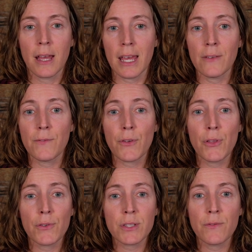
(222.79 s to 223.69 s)
And for
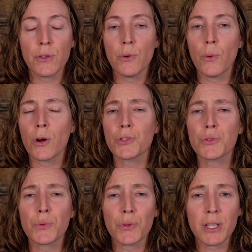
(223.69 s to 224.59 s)
those of you who are
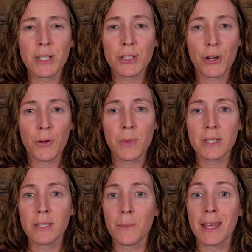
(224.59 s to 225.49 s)
truly
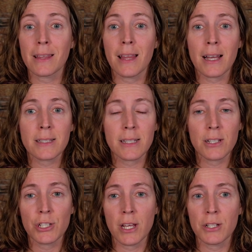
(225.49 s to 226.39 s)
determined to make
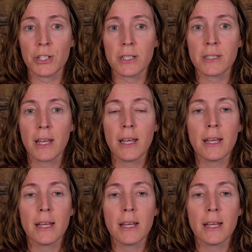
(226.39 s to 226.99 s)
lasting changes,